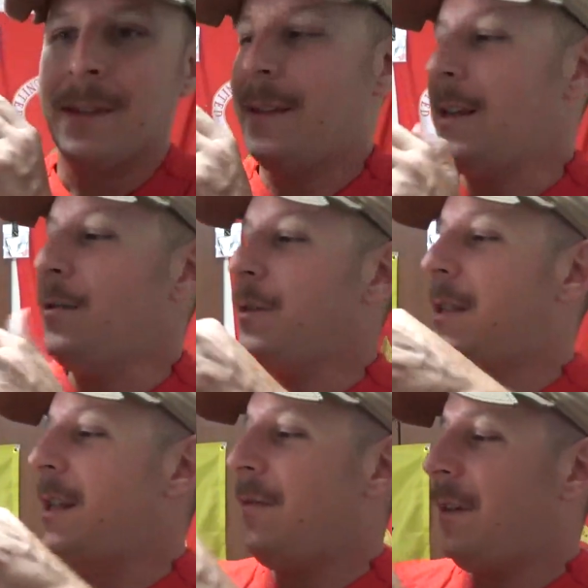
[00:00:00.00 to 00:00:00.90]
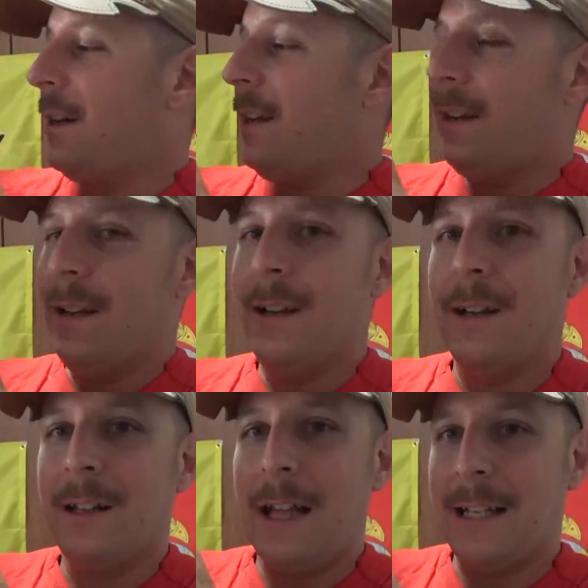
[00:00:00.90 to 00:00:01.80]
they use the freaking
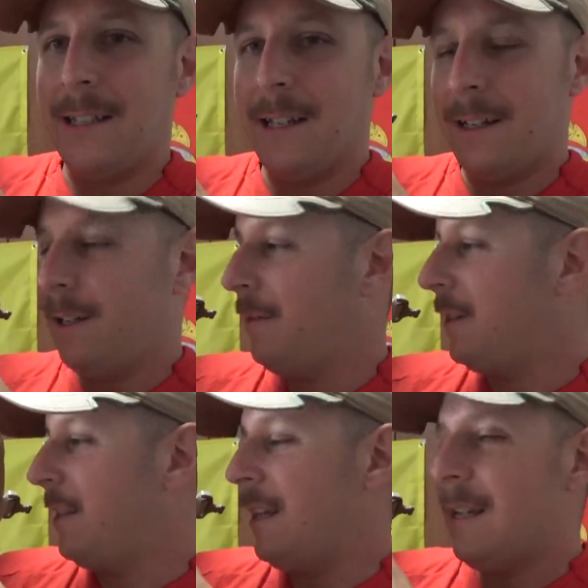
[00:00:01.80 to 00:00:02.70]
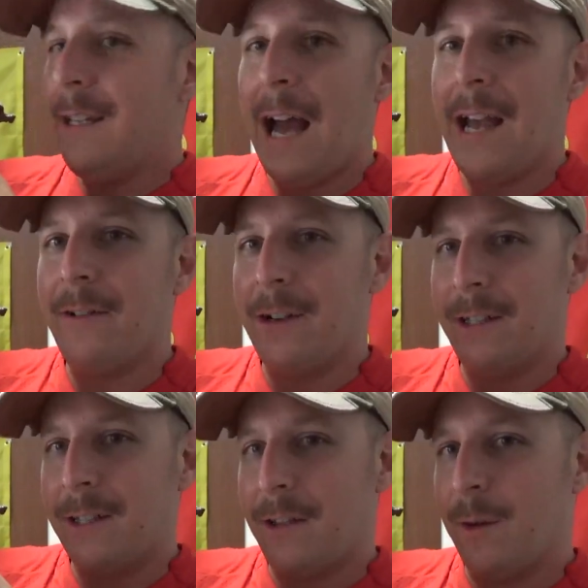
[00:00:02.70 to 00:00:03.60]
classic, was it the
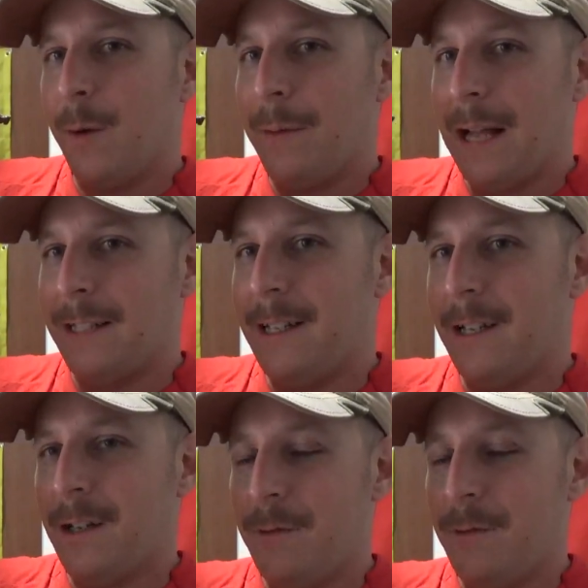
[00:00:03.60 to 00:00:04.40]
Tigris Thermoplastic,